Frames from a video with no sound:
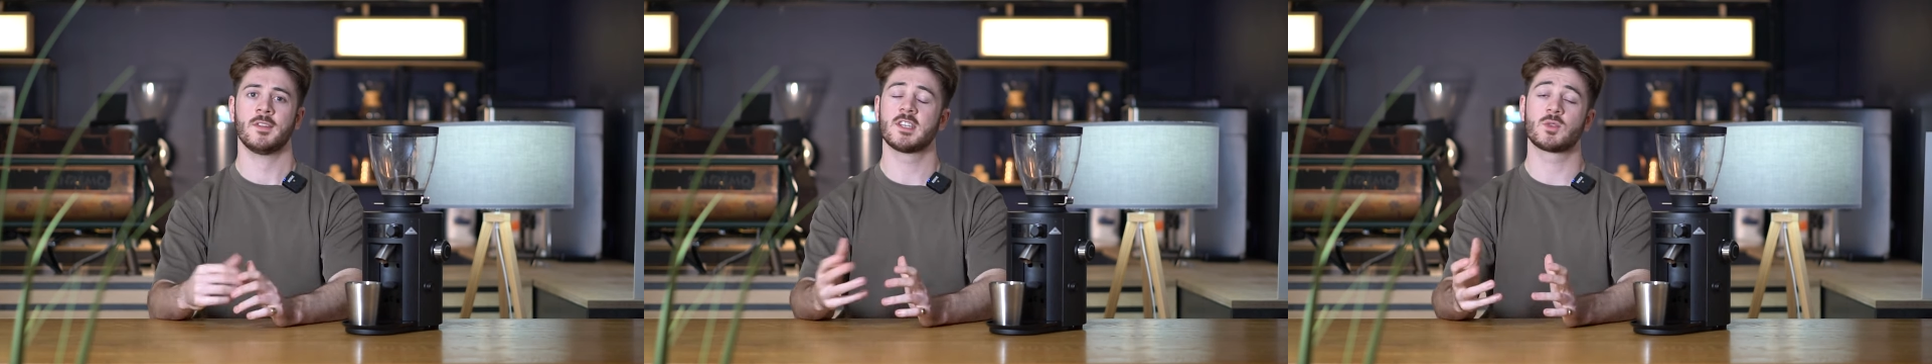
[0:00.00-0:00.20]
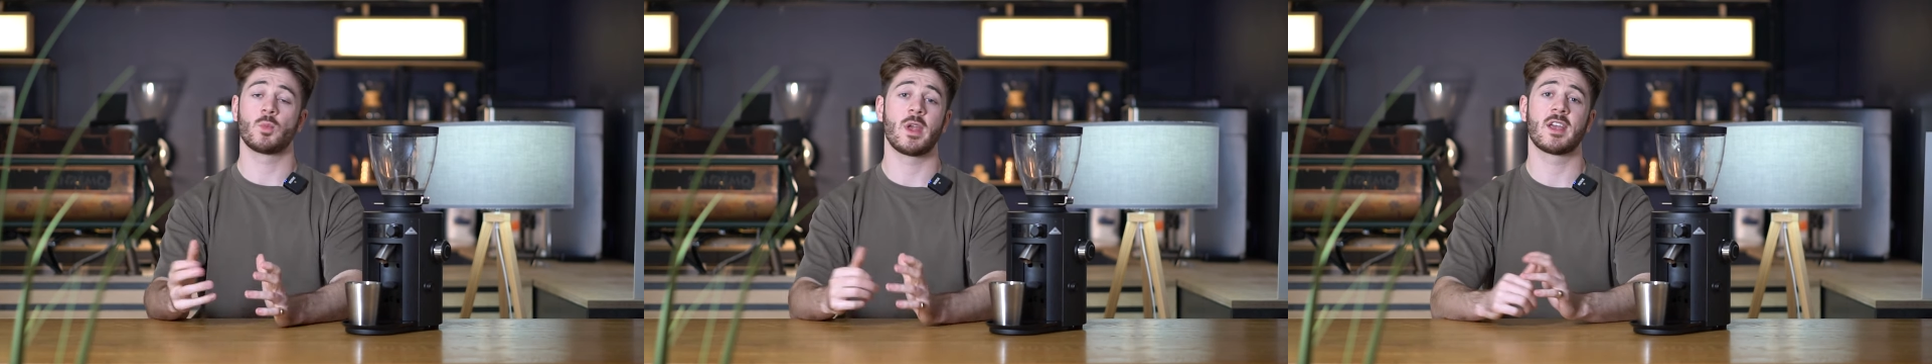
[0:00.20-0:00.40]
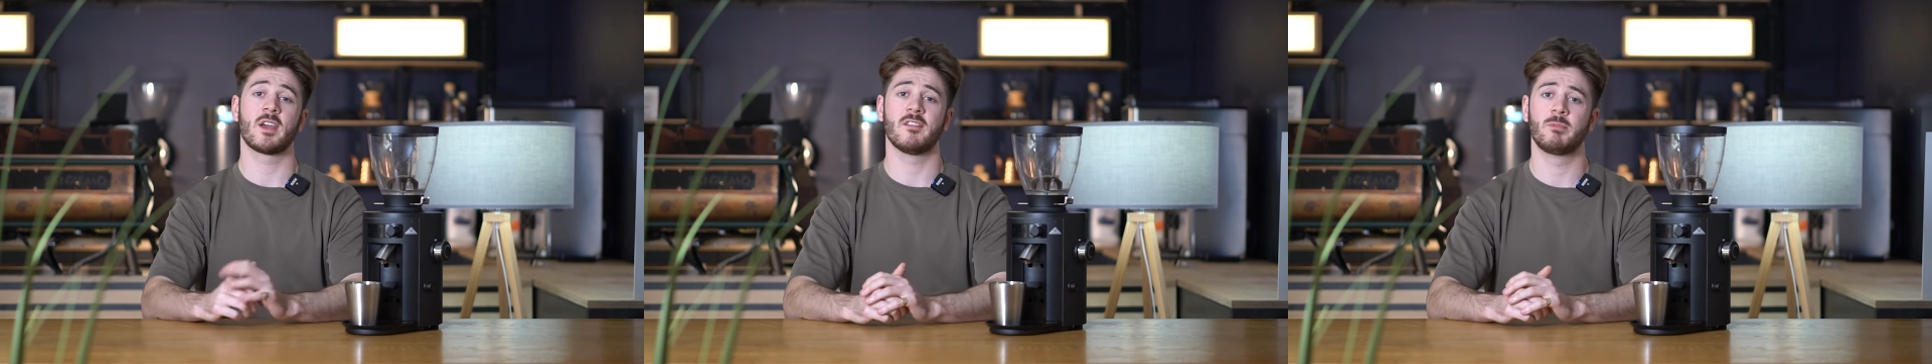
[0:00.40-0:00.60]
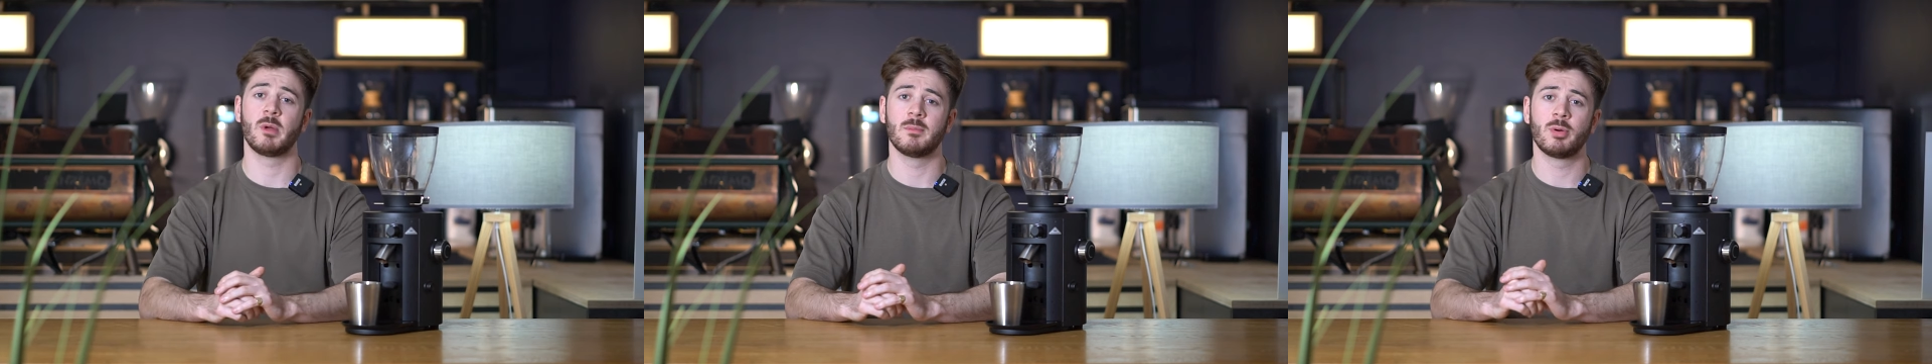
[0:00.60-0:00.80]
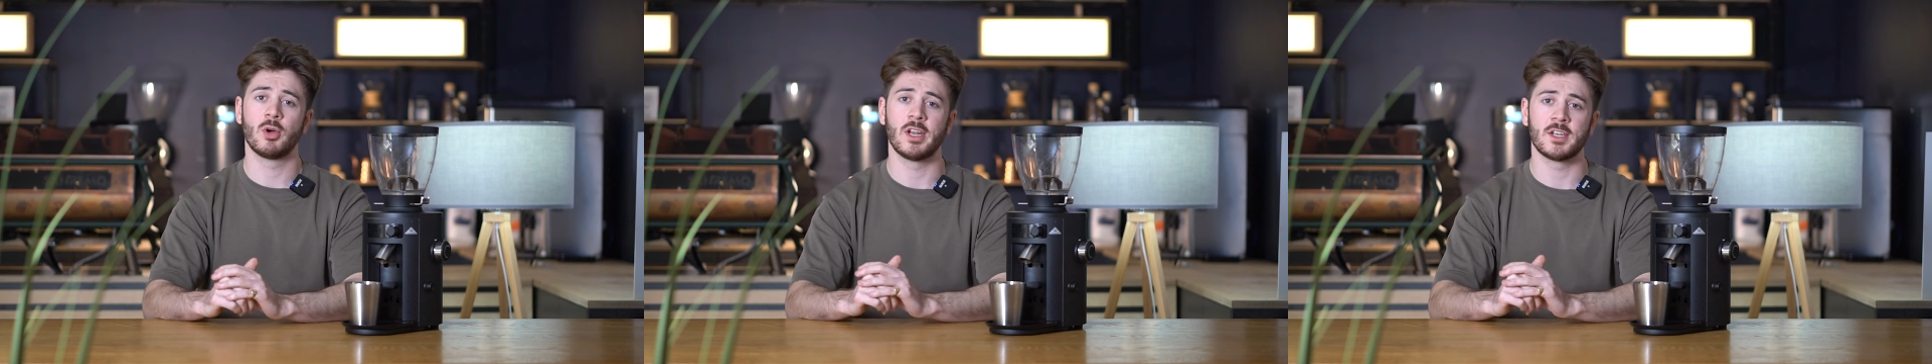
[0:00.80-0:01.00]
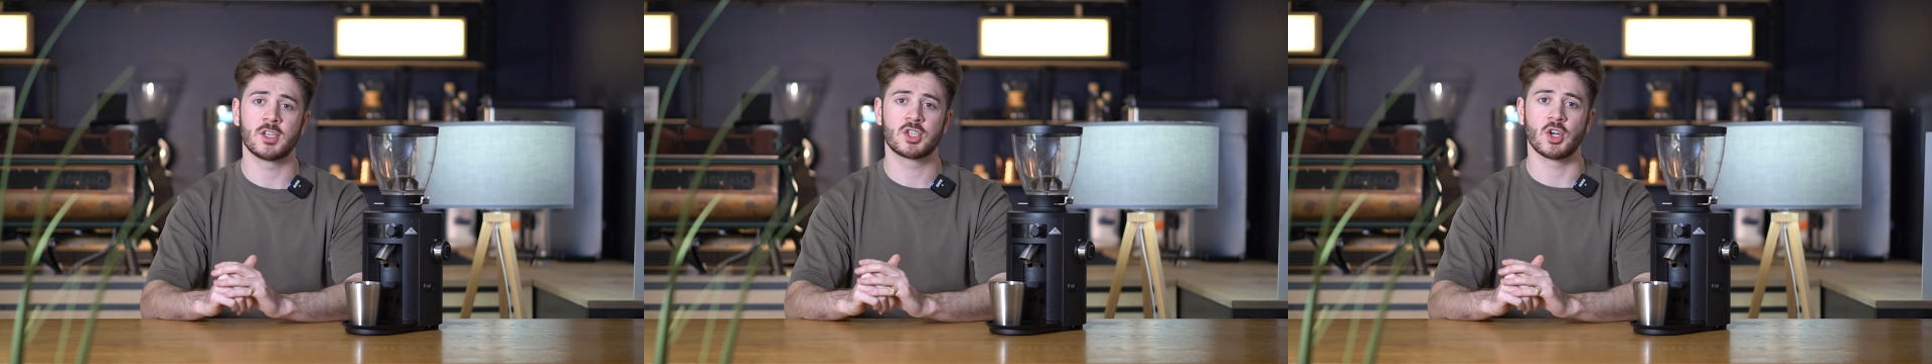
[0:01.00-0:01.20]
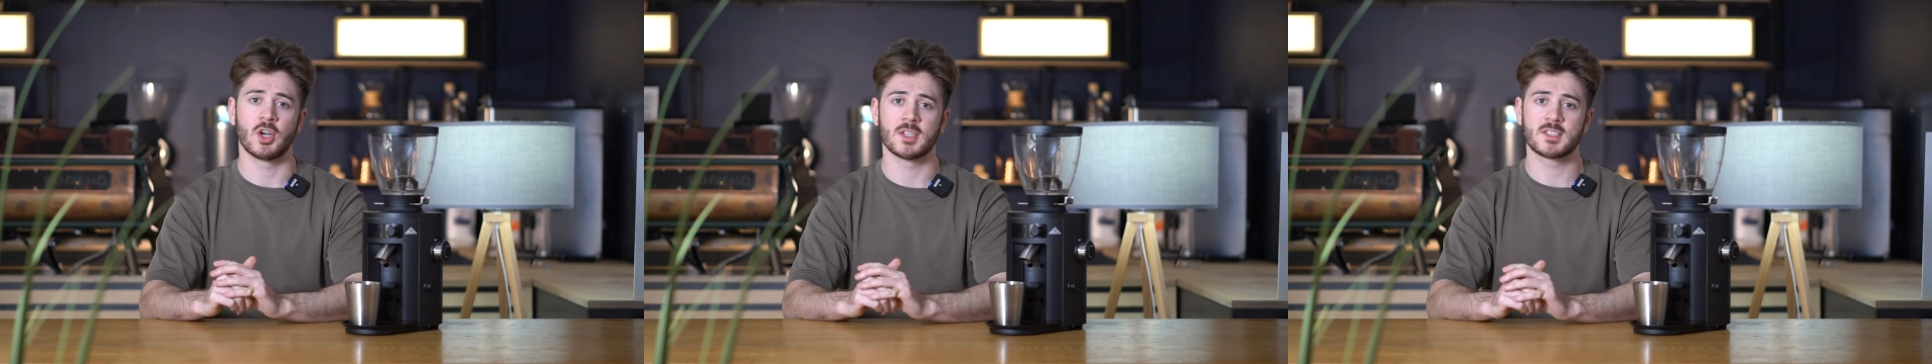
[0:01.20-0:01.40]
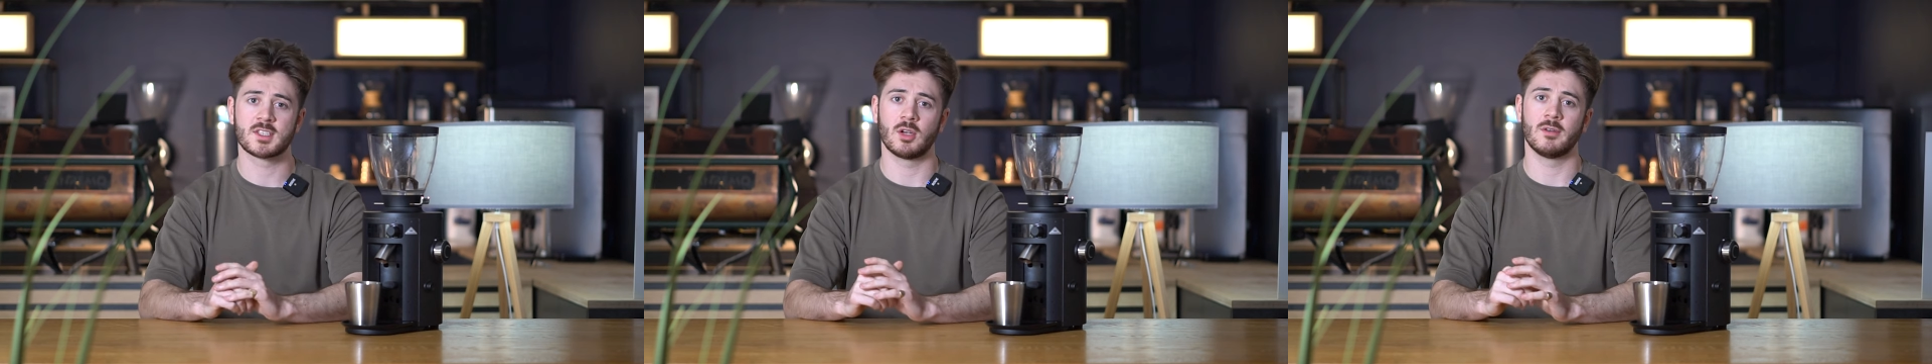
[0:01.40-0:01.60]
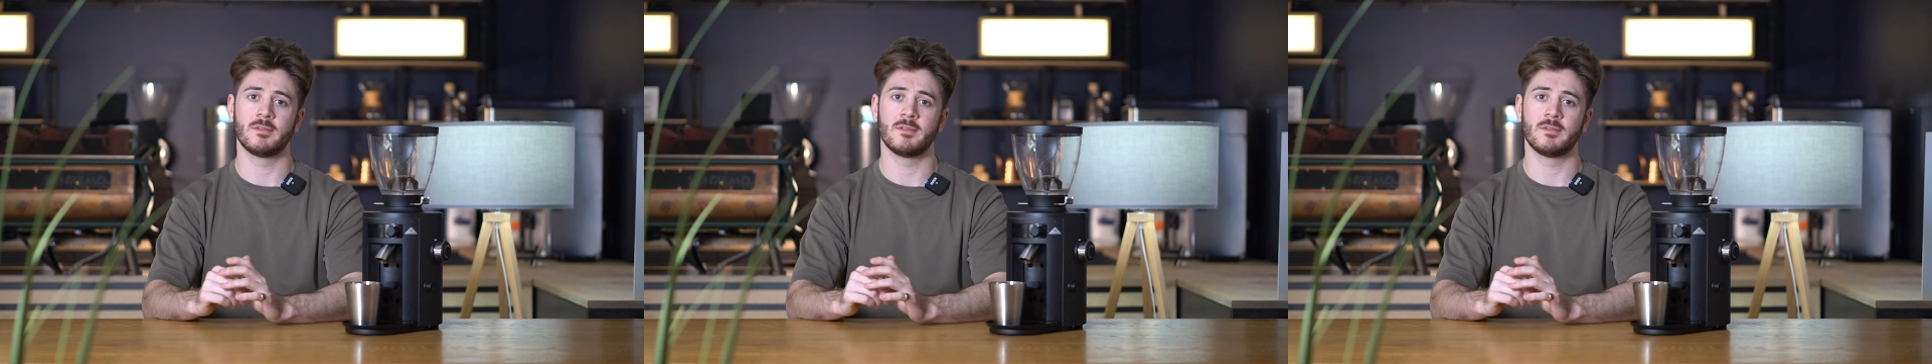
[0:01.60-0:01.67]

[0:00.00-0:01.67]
This week I've been pulling shots